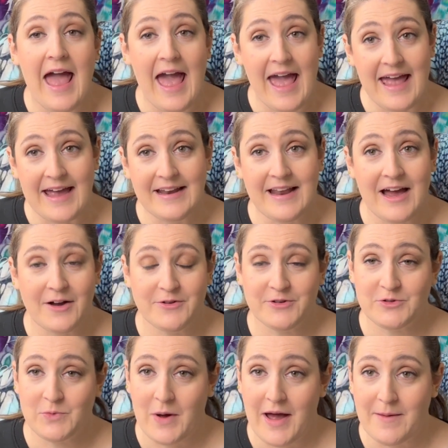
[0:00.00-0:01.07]
and how to
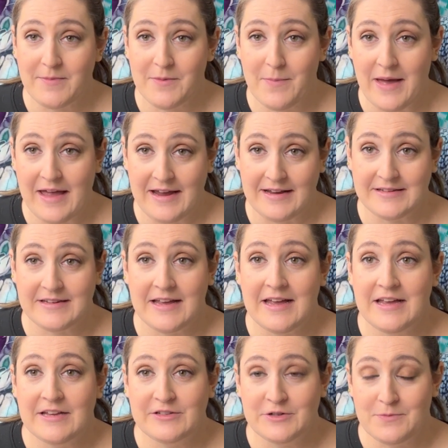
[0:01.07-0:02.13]
swipe the paint
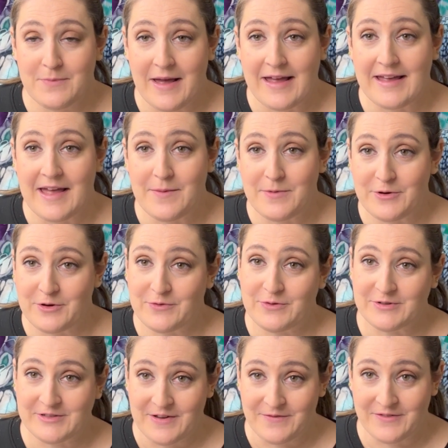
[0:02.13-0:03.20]
to make a beautiful
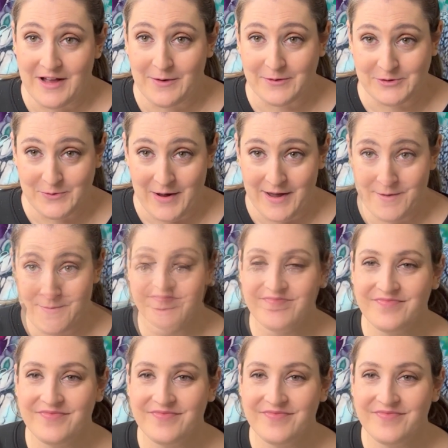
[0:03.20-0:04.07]
sunflower swipe.